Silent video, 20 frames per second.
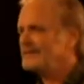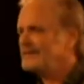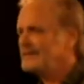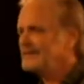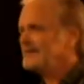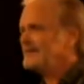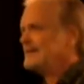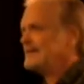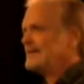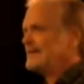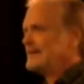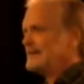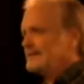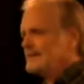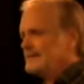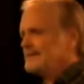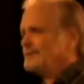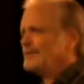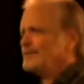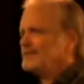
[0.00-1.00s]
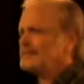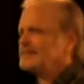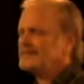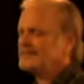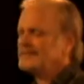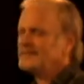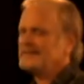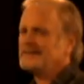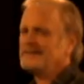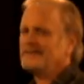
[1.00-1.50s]
have put
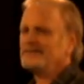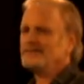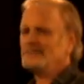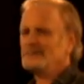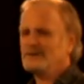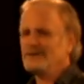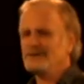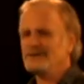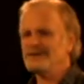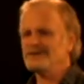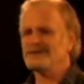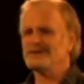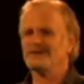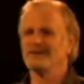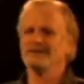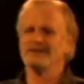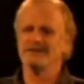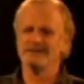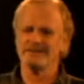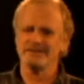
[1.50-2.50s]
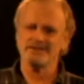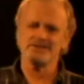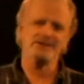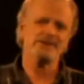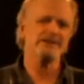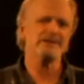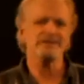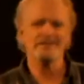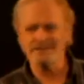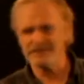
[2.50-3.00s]
this in different words, or did you
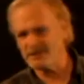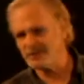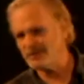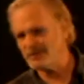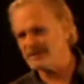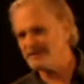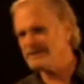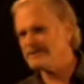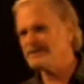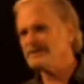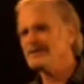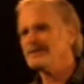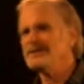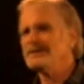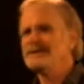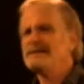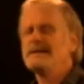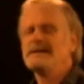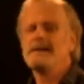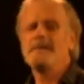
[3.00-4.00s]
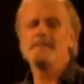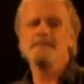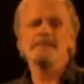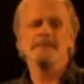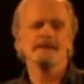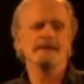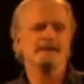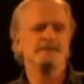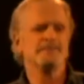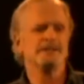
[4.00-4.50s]
consider whatever?
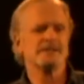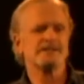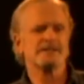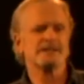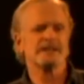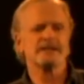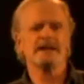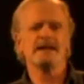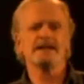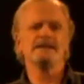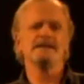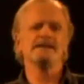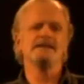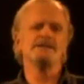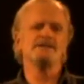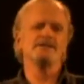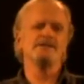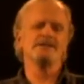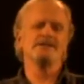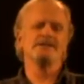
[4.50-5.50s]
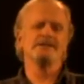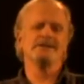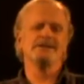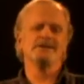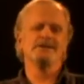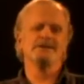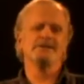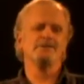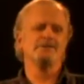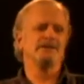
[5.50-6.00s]
And it makes it a lot easier, you
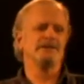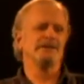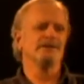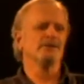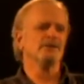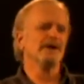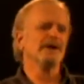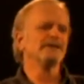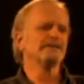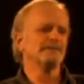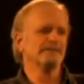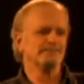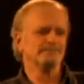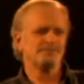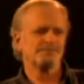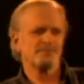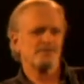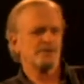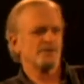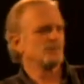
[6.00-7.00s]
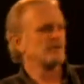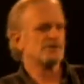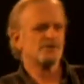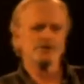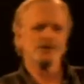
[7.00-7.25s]
know, to be corrected. We